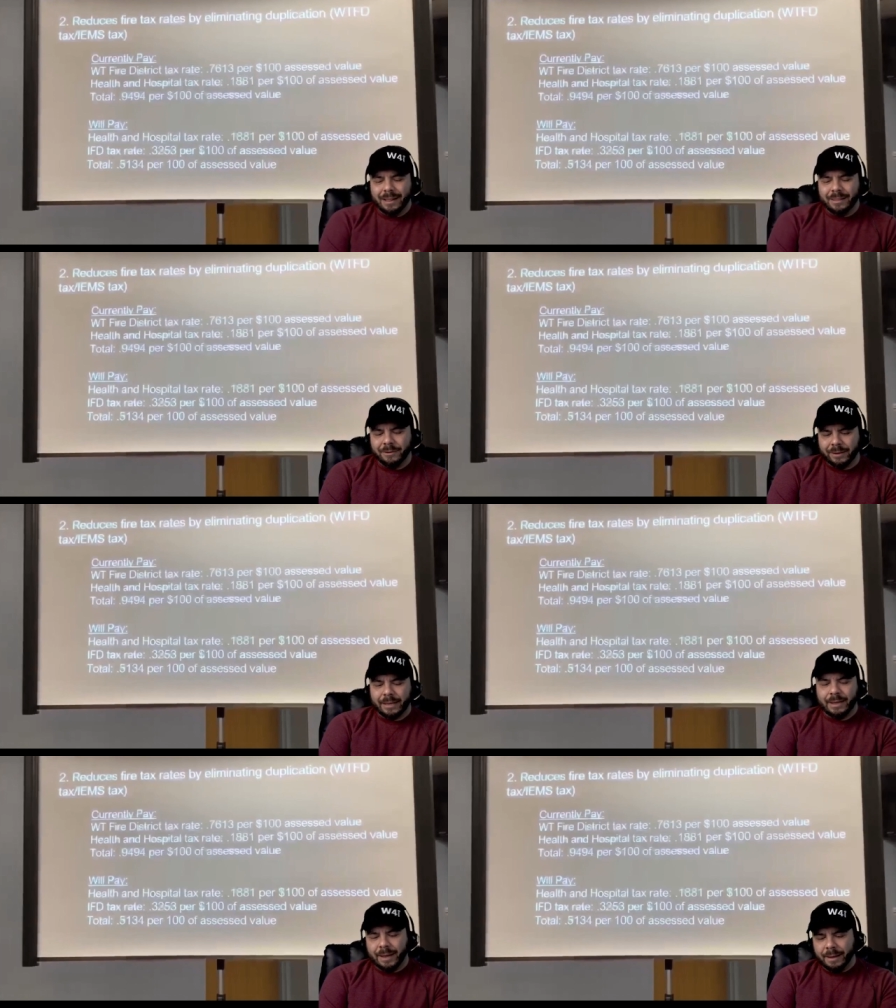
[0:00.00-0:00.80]
There's
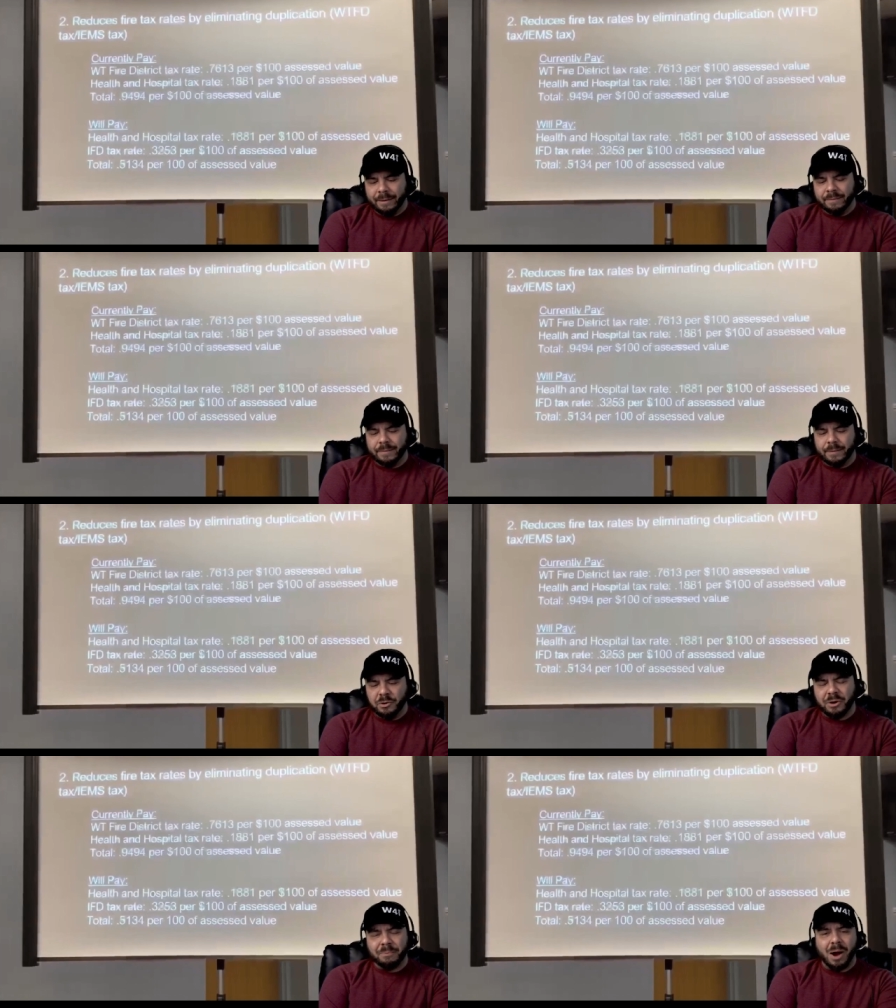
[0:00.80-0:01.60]
you
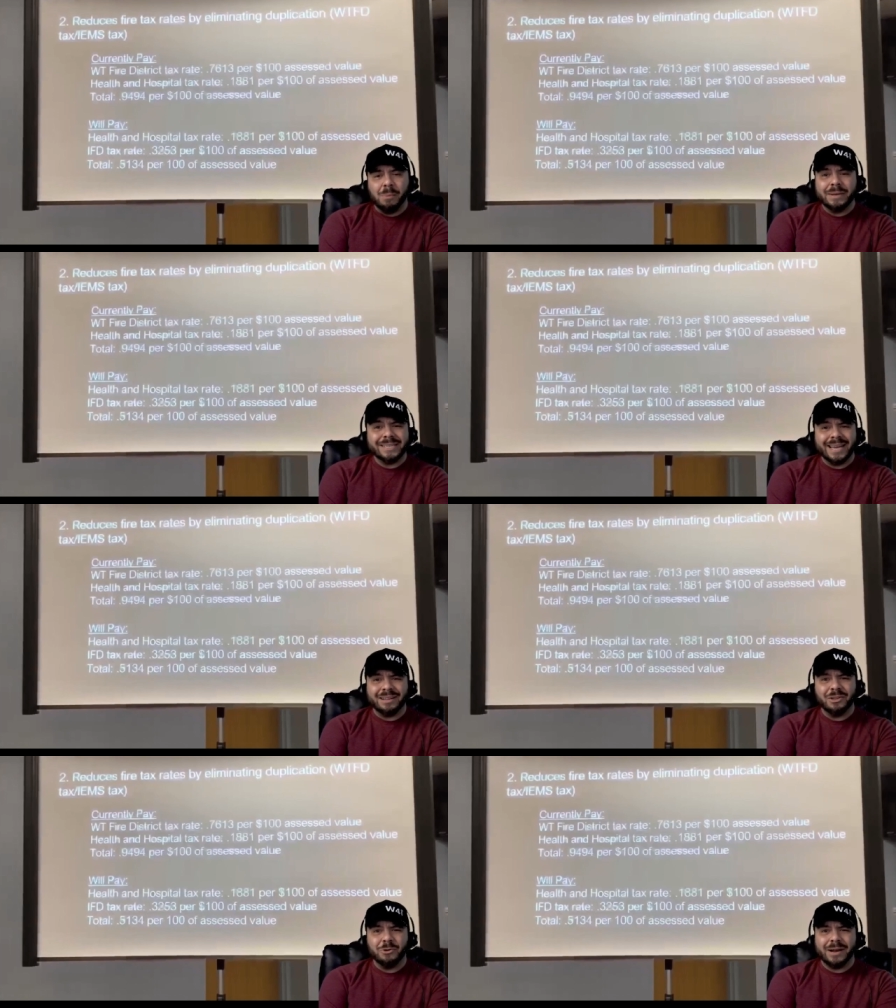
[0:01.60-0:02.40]
could probably take a
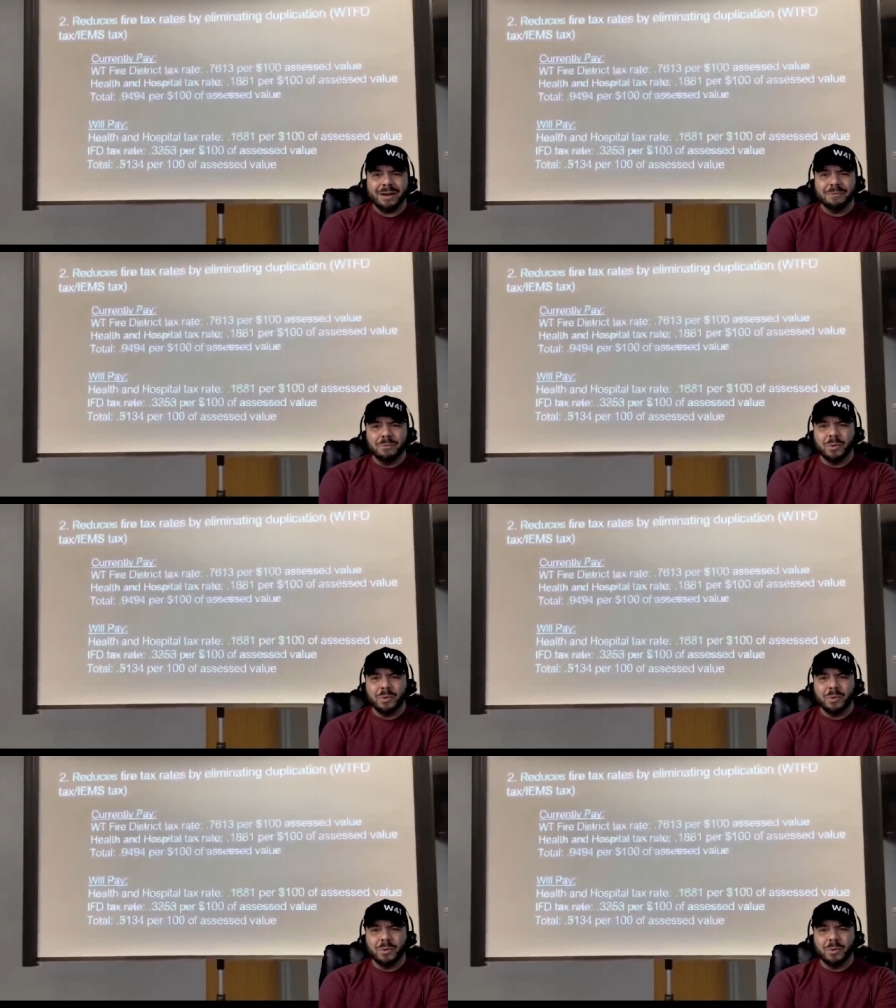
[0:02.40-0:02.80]
loan out,